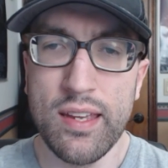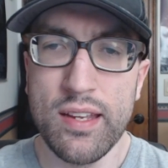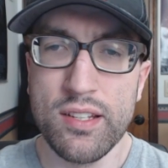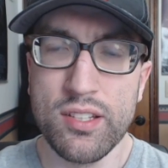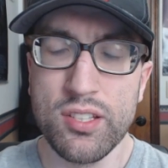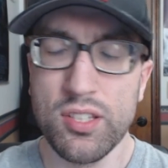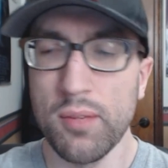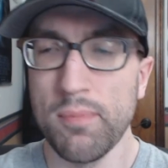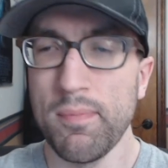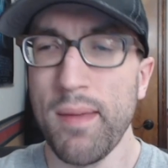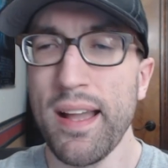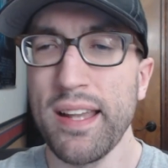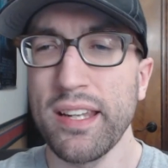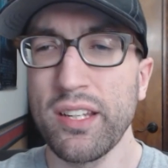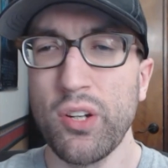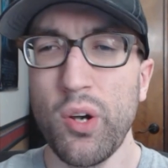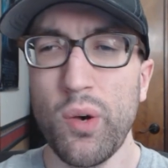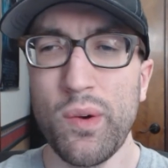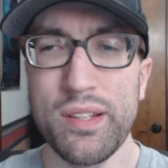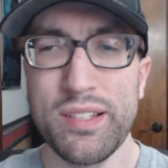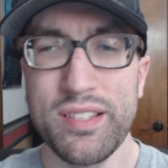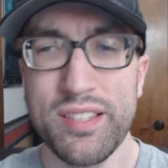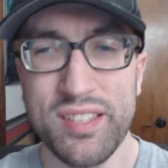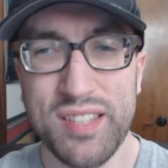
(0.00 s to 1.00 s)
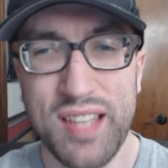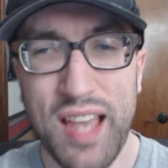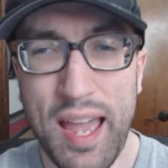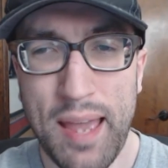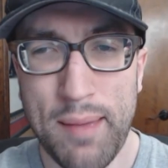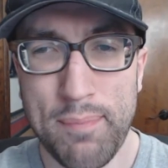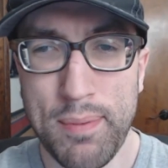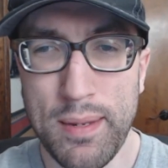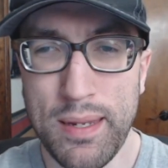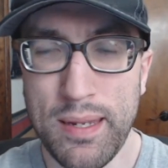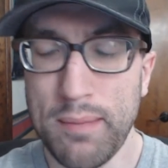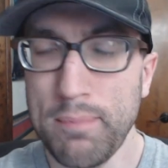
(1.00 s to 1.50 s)
Some might call it
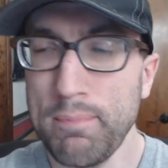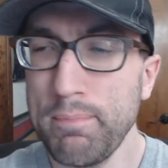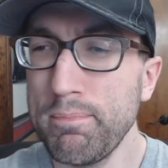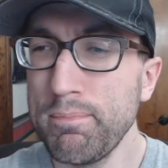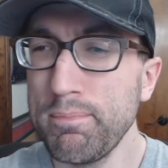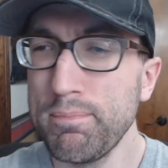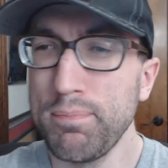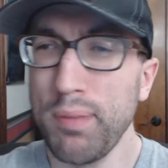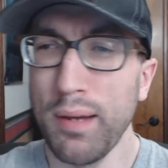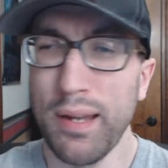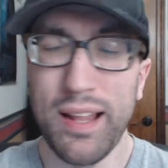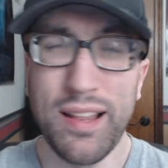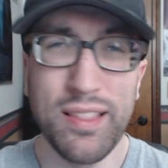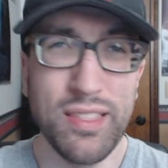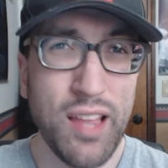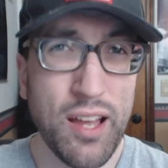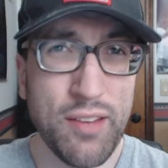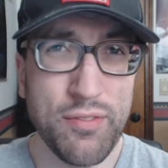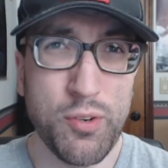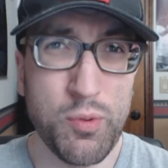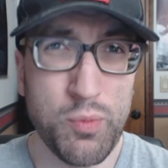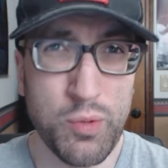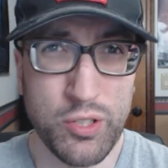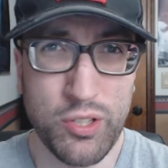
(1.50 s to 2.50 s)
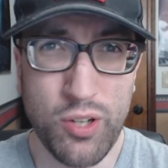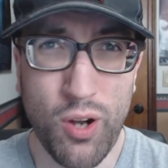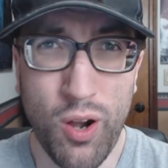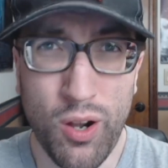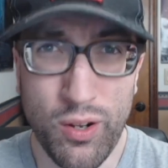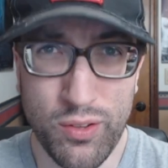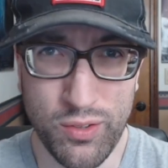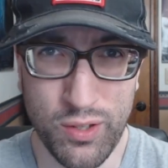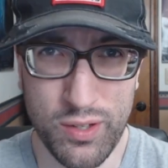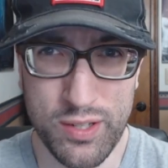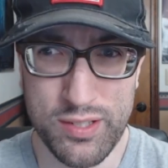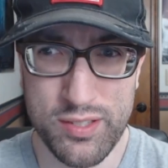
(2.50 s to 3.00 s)
sappy, but I love it
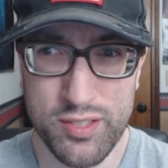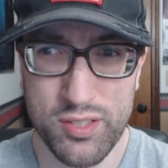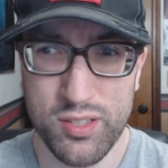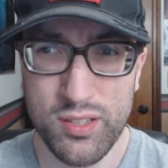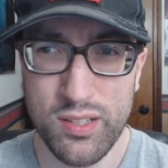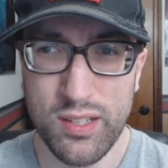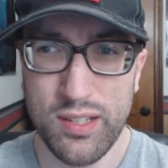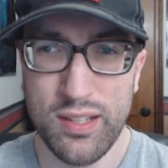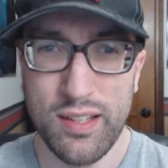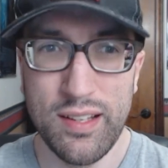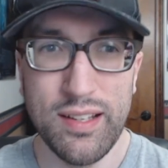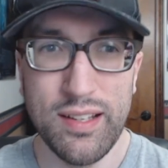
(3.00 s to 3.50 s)
regardless.